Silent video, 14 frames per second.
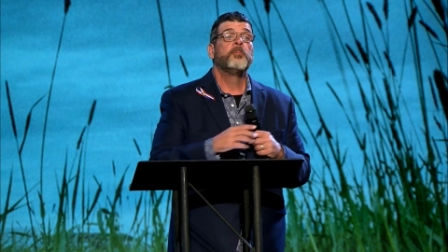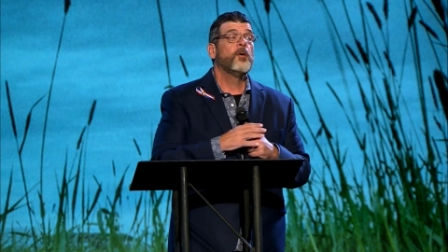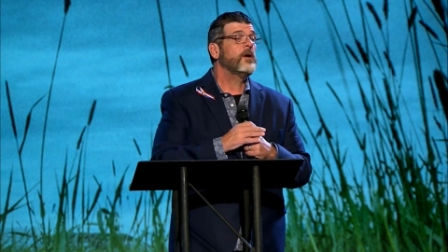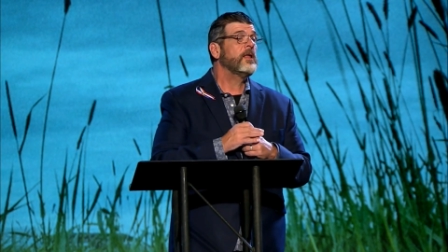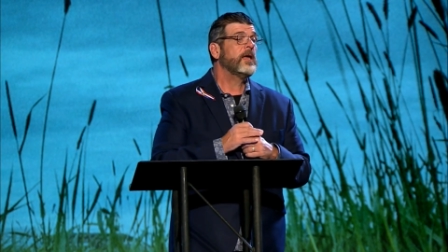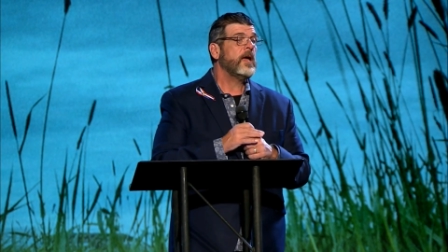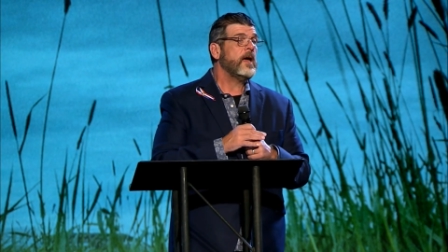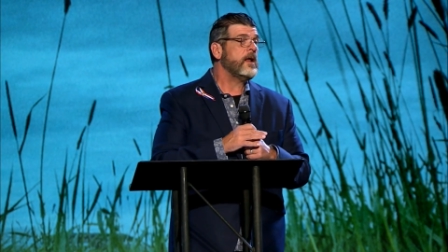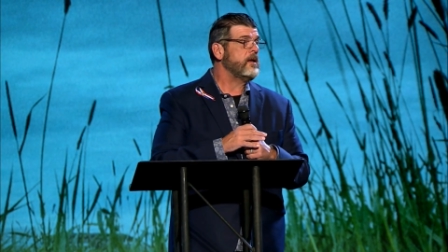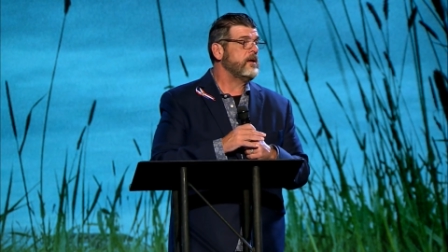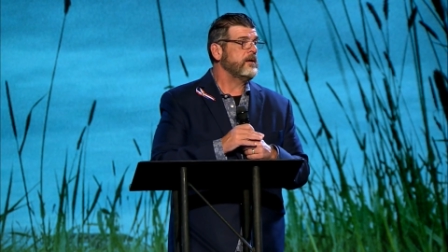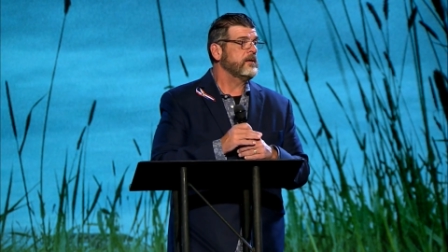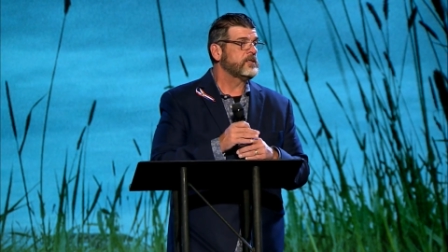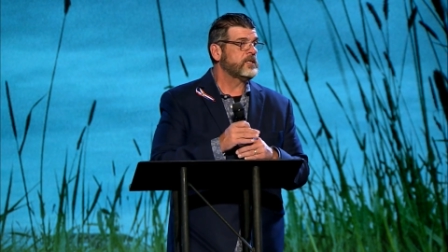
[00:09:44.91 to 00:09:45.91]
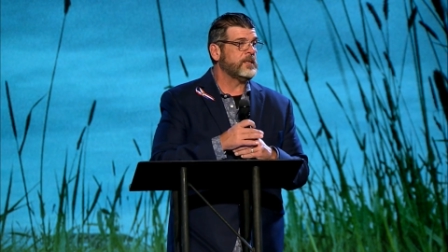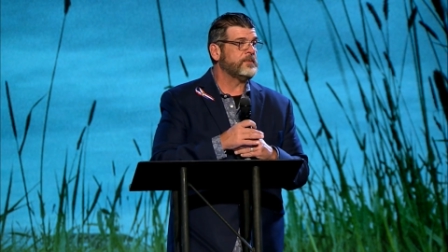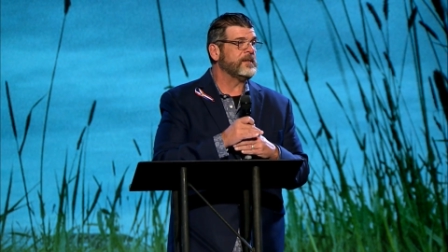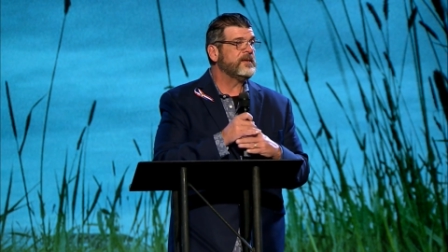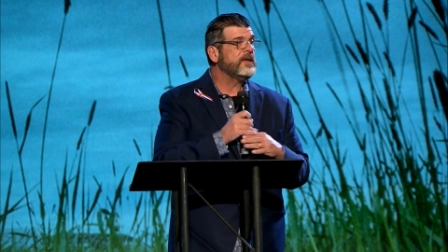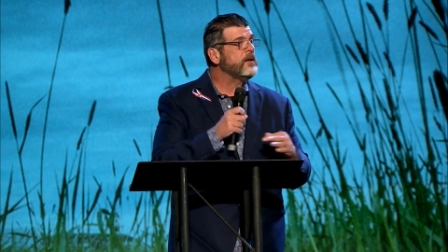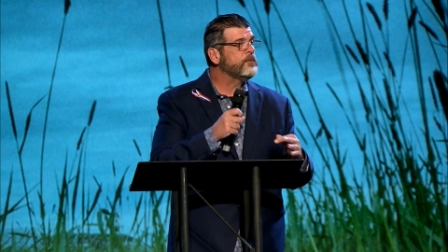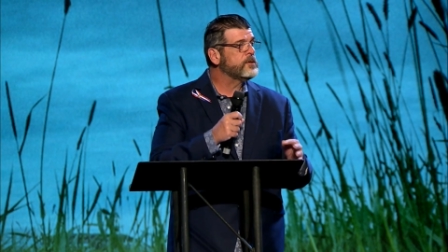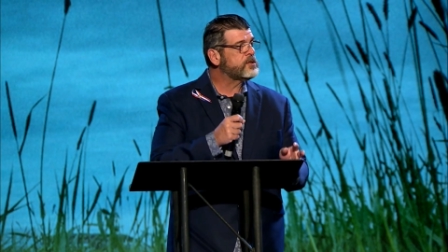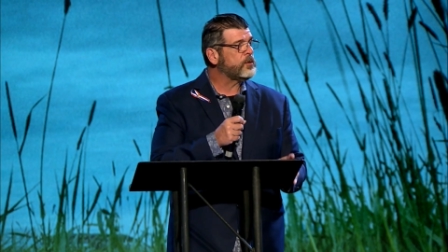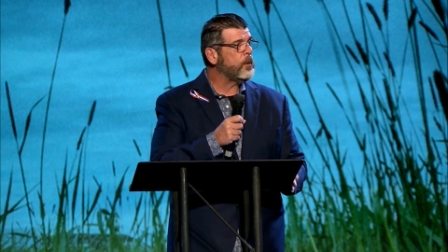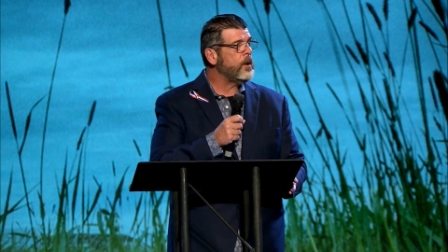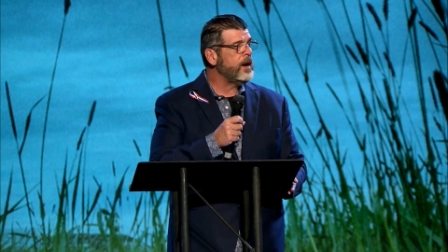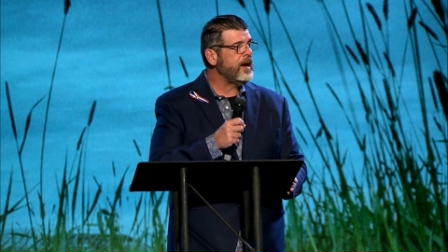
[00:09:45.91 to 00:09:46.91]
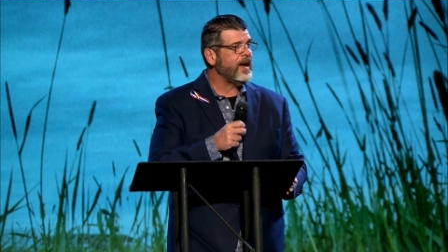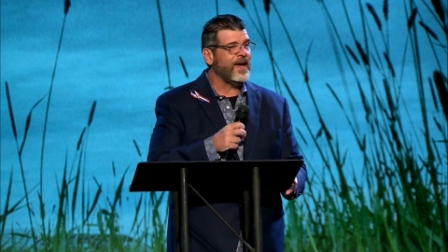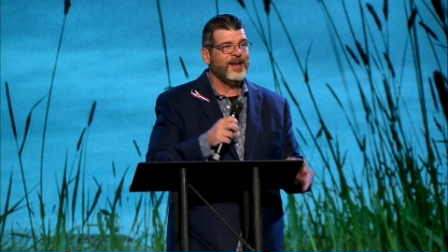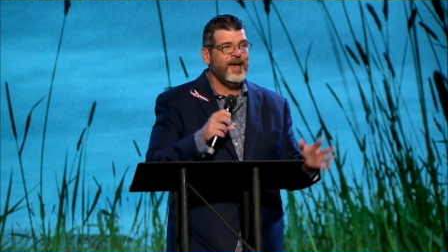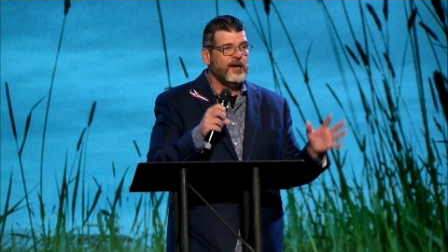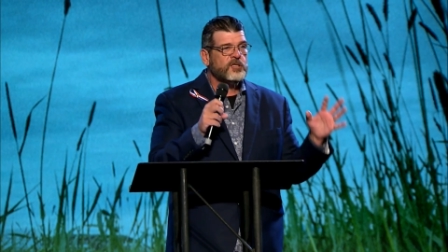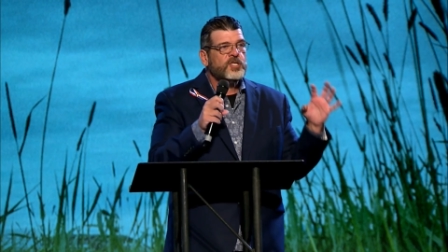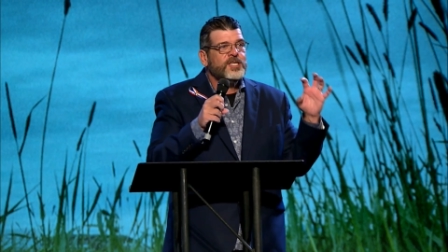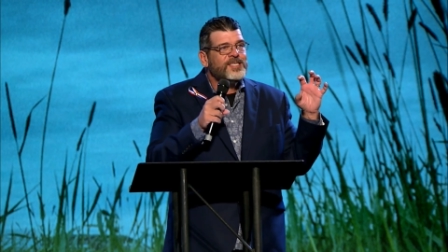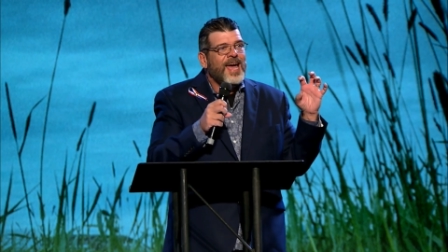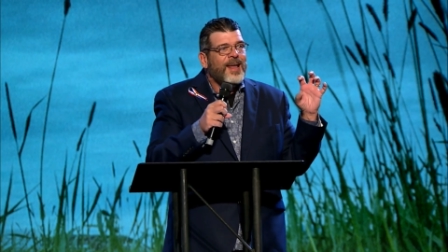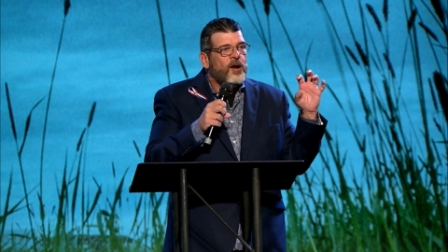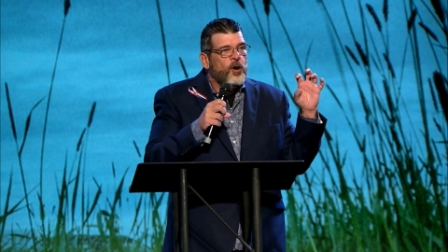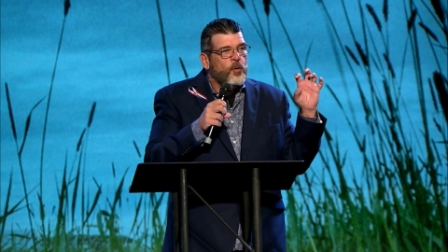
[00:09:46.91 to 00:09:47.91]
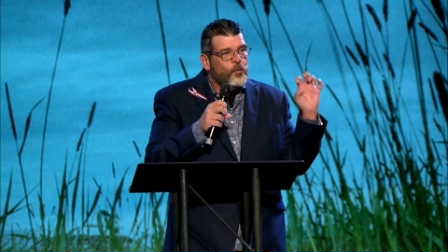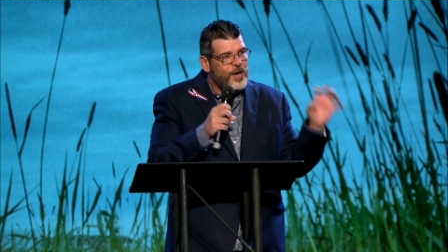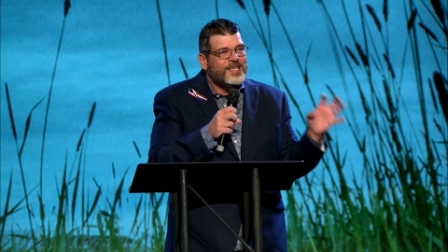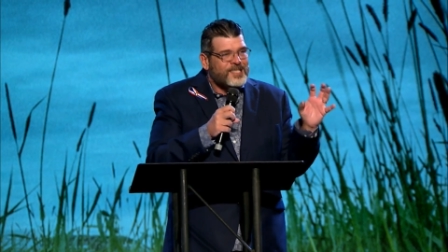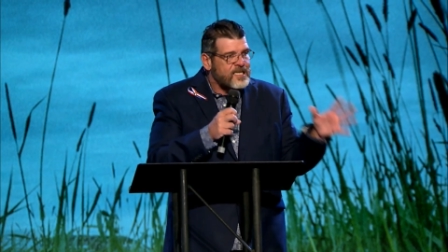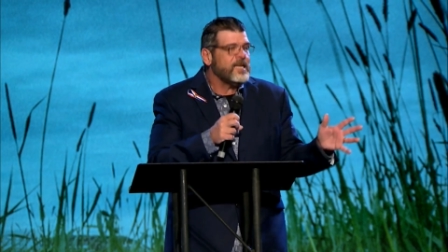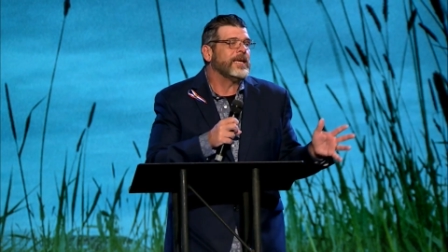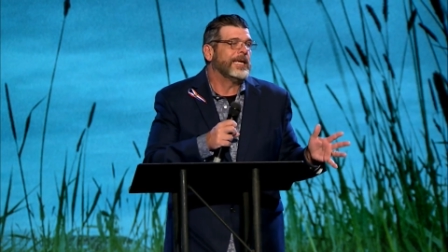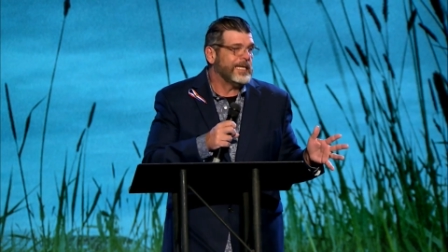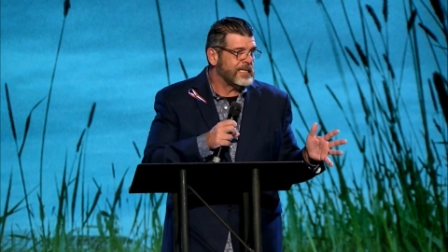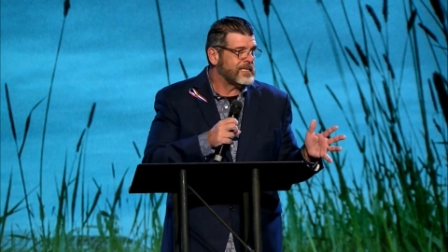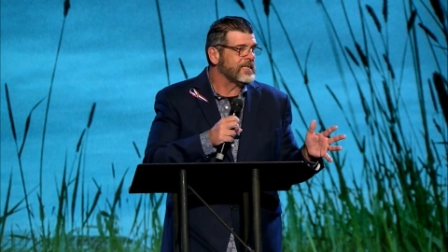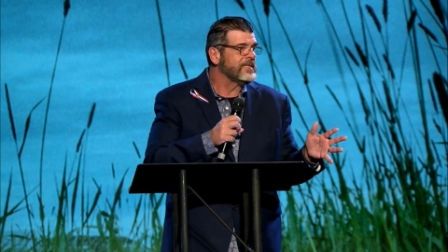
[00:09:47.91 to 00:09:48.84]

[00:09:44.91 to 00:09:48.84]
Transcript: poor Leanna, she's been dealing with Troy, and now she's at her wit's end.